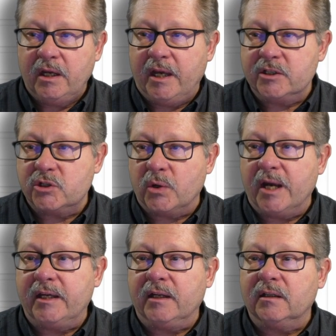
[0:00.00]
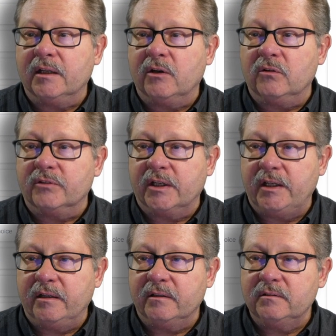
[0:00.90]
And so I can click over
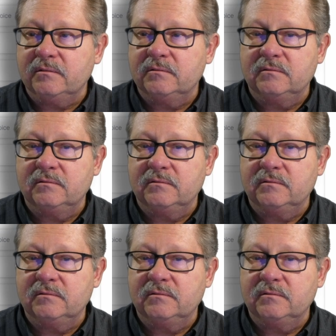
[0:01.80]
here